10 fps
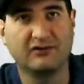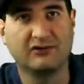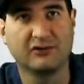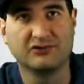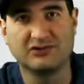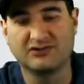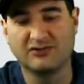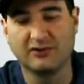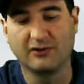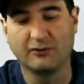grocery
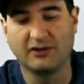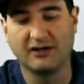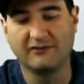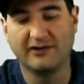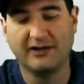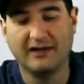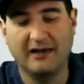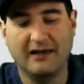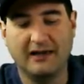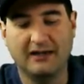store or whatever
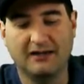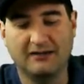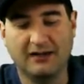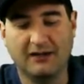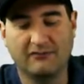and uh,